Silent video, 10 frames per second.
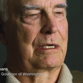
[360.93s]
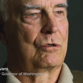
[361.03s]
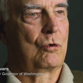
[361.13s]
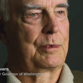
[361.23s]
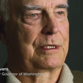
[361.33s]
had
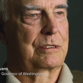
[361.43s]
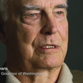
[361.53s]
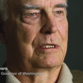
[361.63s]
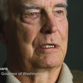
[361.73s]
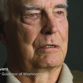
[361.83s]
no place
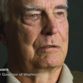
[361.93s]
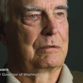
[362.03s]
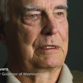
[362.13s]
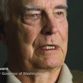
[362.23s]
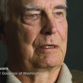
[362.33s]
to go,
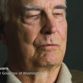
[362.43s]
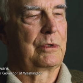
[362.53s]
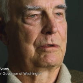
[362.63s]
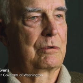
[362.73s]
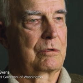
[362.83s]
and
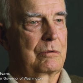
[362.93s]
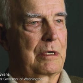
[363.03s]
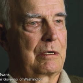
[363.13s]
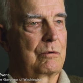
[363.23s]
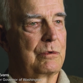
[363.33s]
we were
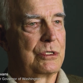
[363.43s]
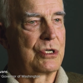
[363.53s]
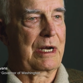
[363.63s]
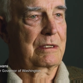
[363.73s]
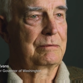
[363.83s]
trying to
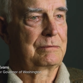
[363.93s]
reject